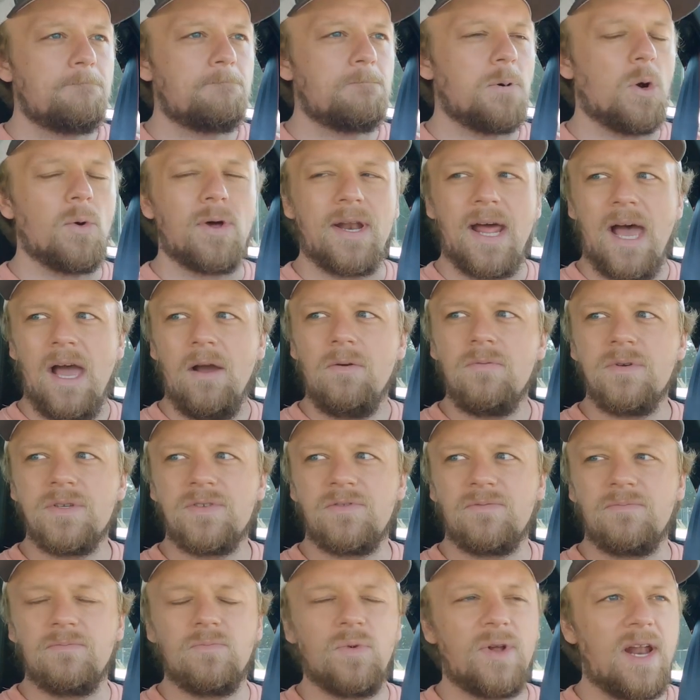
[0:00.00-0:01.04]
But
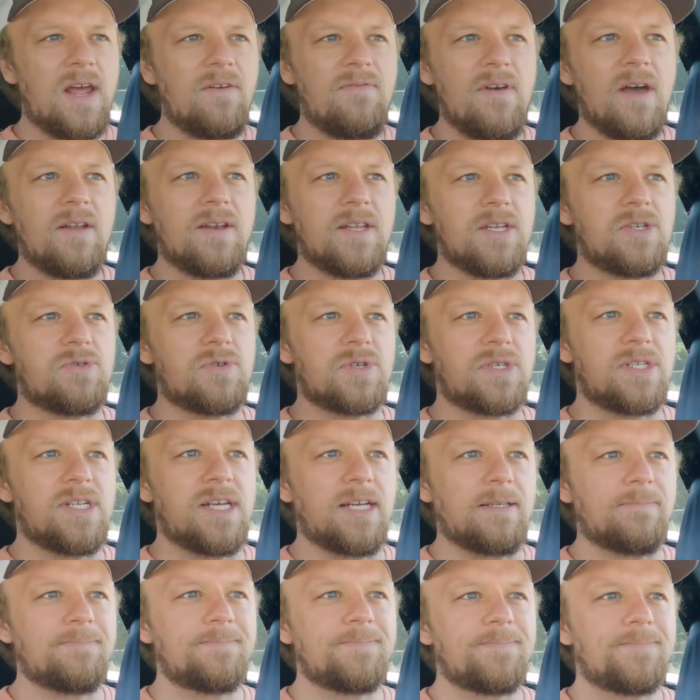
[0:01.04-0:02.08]
what I found
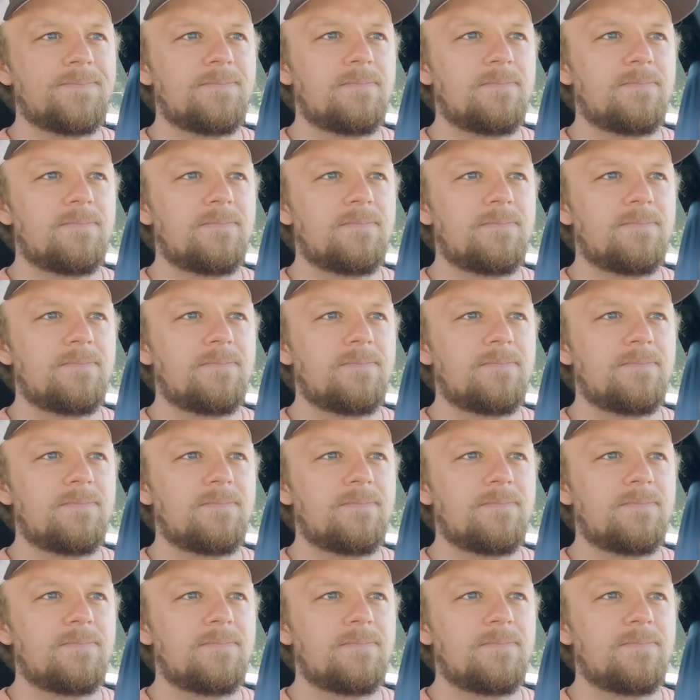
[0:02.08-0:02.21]
interesting